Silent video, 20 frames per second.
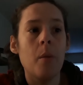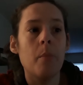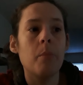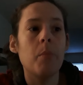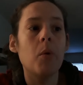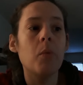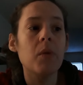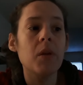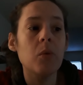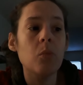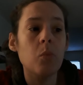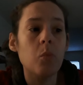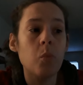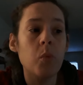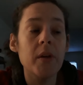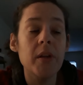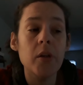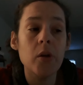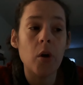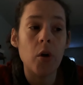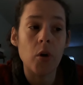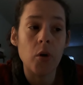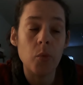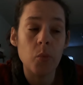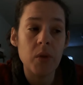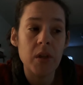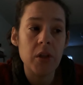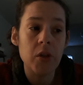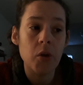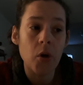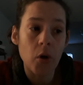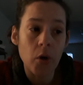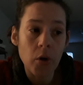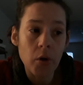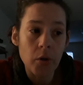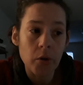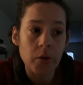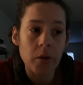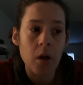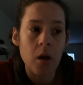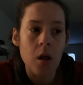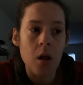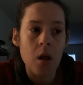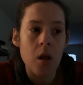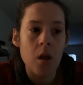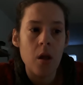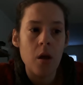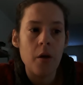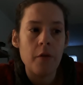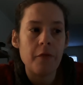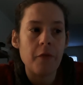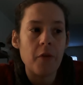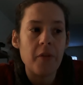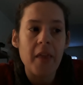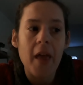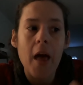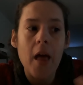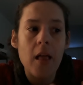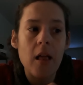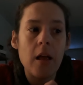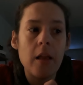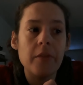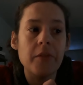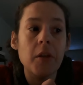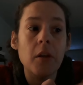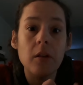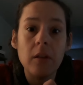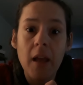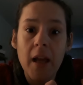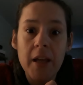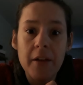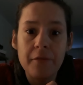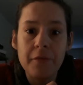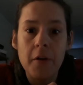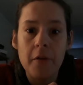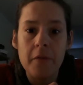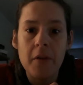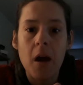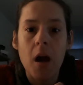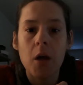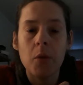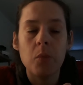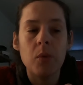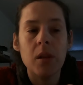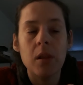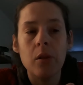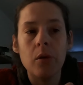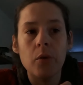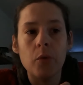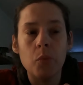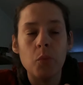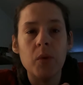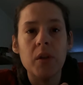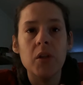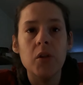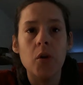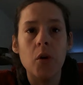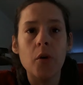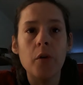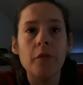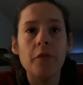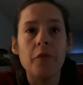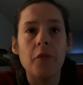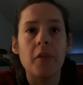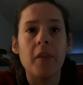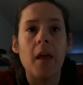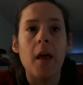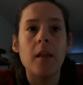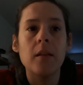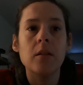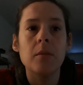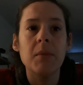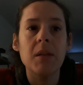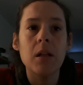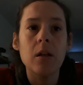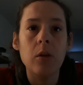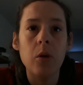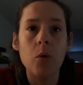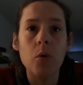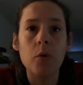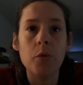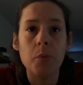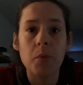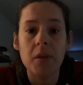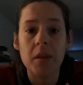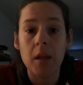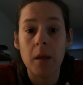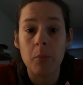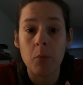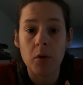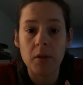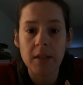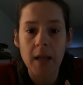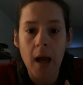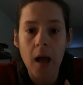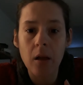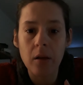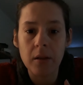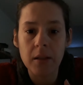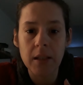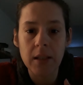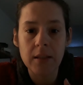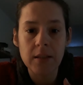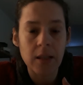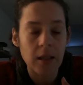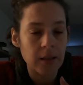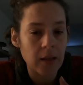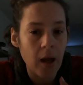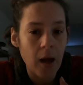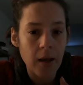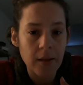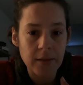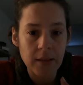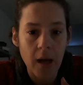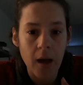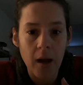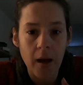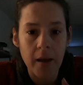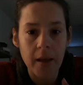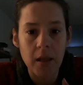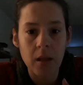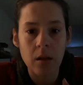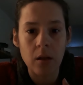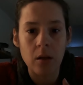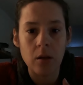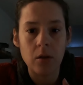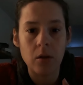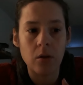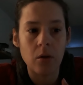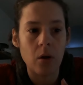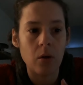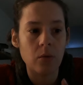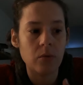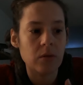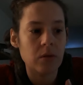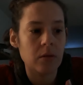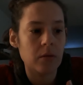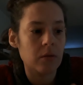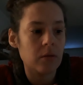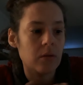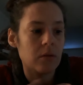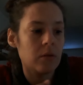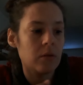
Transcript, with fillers: but we we er, we yearn for that the life of God. We learn we yearn for that to be clothed with immortality, to not die. You know, to